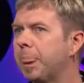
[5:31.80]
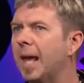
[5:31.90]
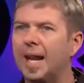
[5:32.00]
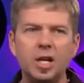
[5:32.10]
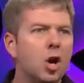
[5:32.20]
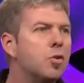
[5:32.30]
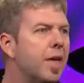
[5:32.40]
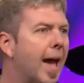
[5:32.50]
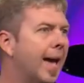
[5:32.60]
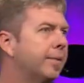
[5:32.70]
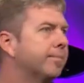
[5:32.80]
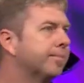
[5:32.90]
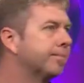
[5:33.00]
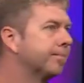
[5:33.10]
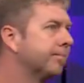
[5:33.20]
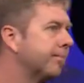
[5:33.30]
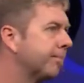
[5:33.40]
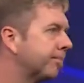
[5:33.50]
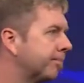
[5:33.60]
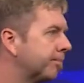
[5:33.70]
And I know that
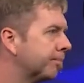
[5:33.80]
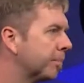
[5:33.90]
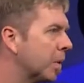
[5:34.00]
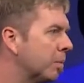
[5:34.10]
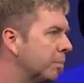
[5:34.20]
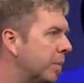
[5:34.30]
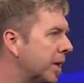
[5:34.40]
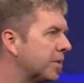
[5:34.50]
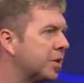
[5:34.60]
because I